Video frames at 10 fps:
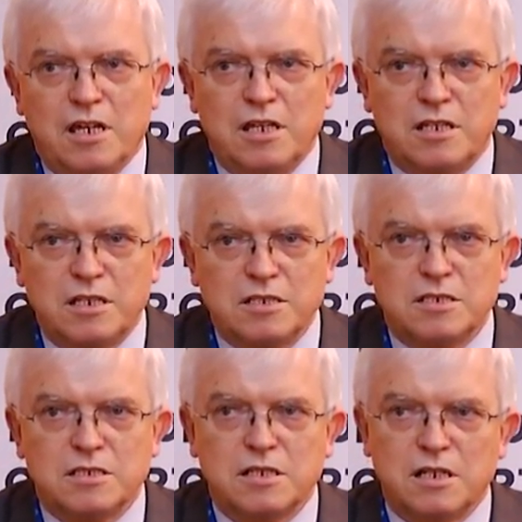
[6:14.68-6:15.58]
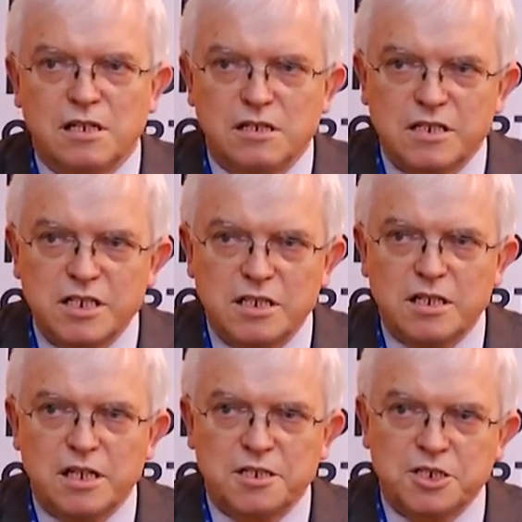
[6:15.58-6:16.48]
it is
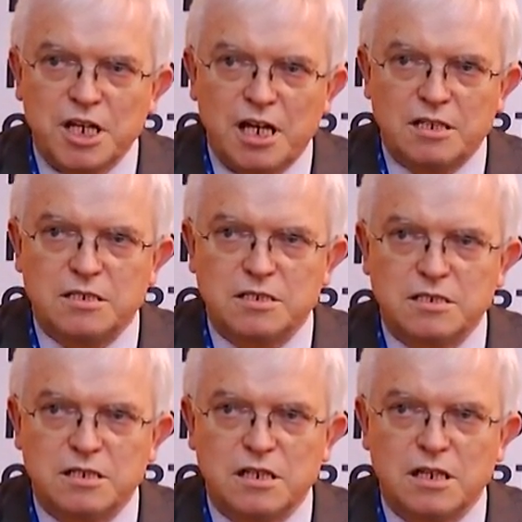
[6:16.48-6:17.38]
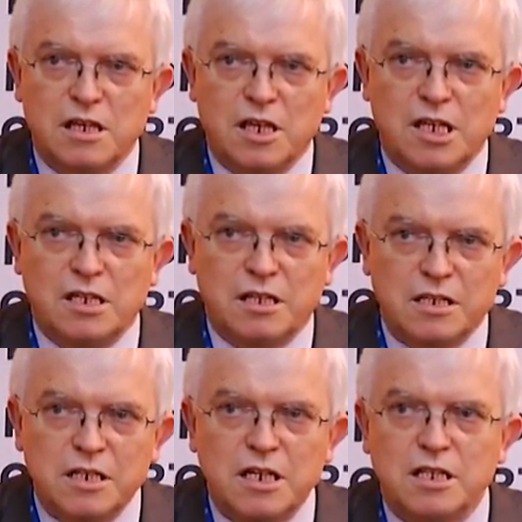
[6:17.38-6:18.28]
really a chance, a
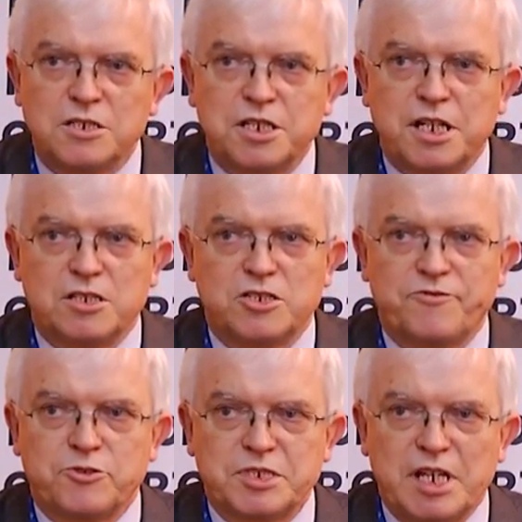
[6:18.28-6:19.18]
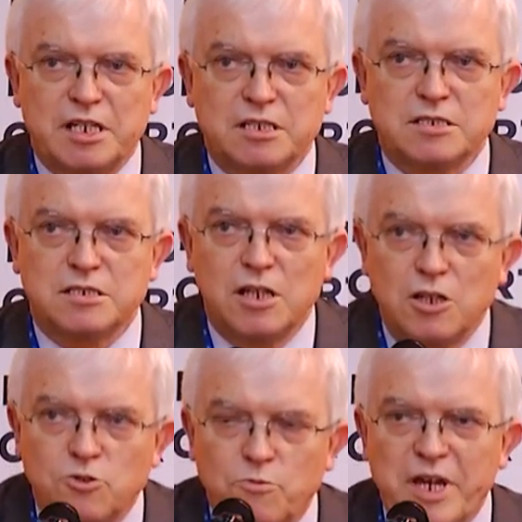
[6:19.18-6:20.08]
real chance for science
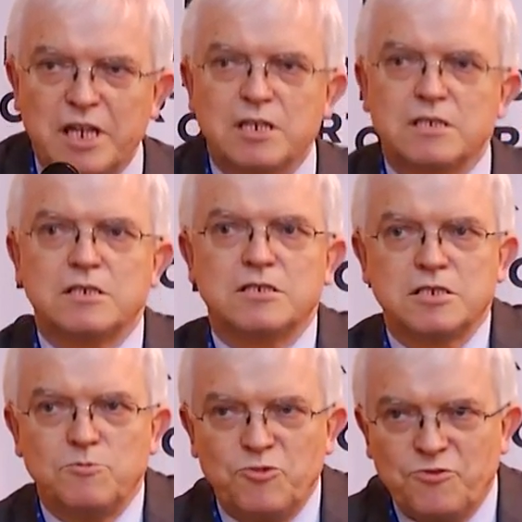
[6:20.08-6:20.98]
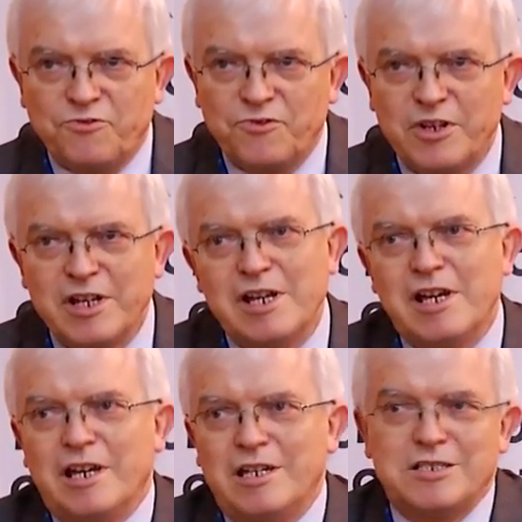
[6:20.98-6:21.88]
to make this move.
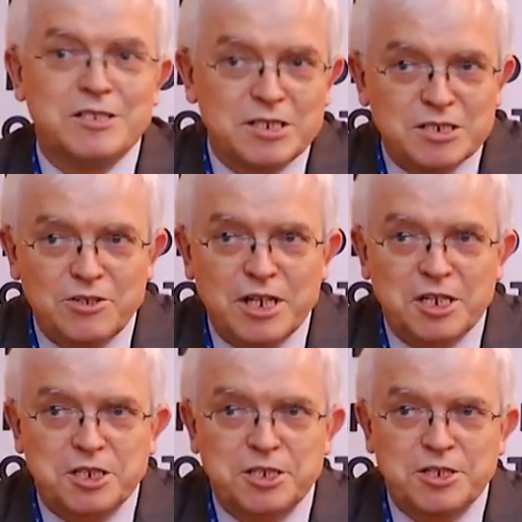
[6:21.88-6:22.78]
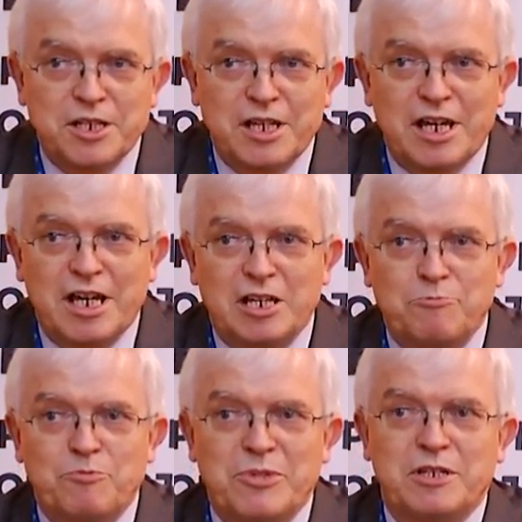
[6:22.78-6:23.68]
And in this connection, I
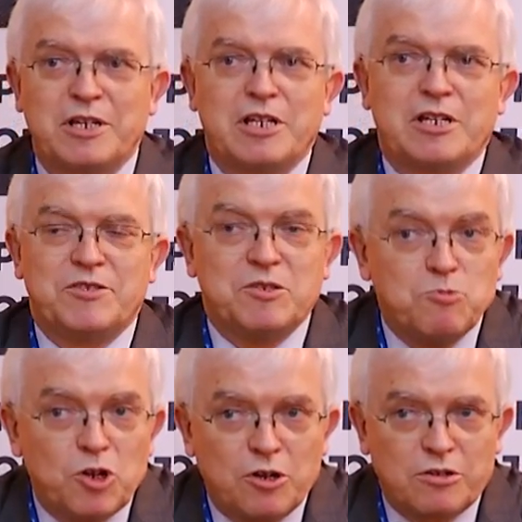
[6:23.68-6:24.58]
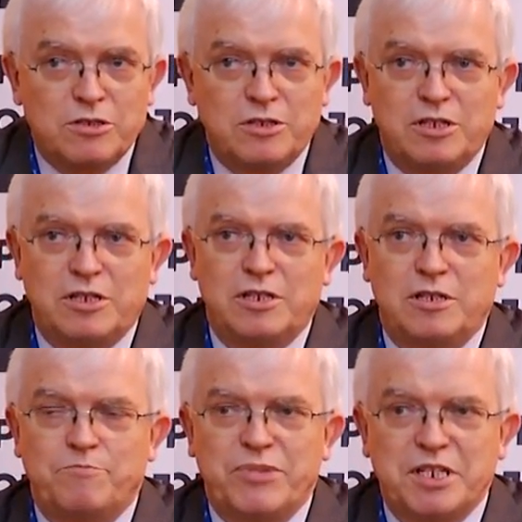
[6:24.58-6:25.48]
am the more
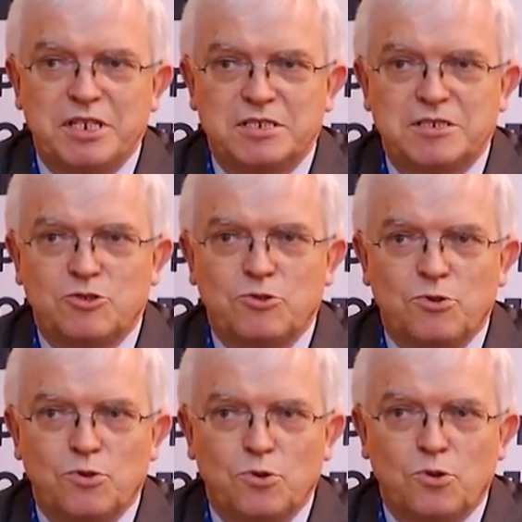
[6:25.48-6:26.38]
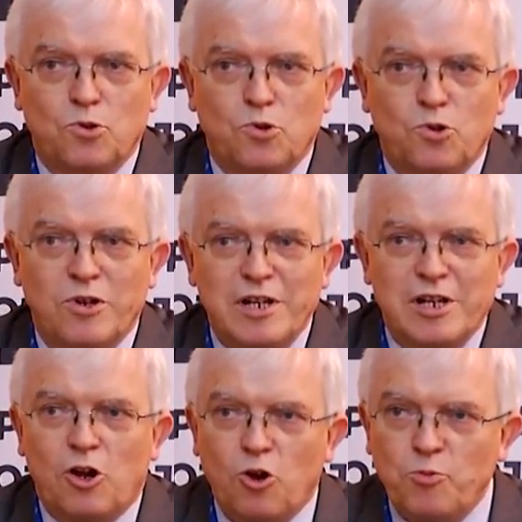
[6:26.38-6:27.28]
uh, pleased to
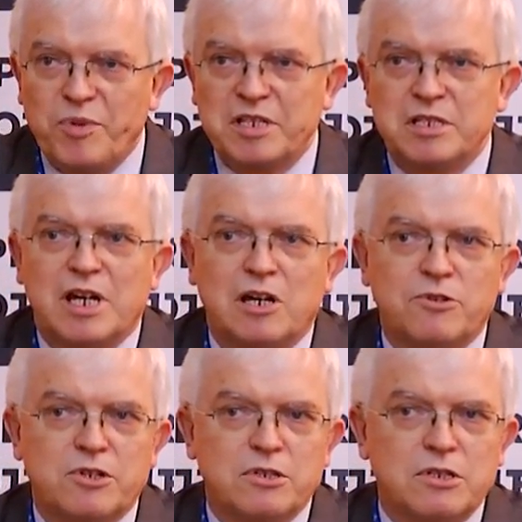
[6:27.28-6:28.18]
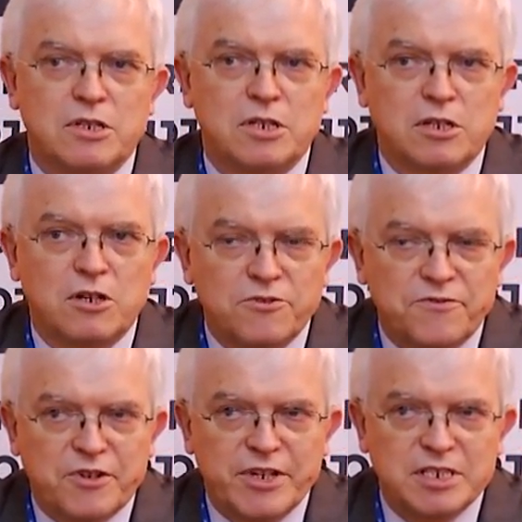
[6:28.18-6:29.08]
open our uh,
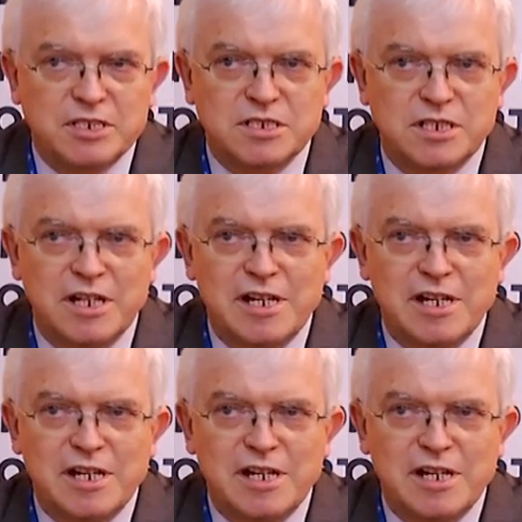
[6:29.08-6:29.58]
conference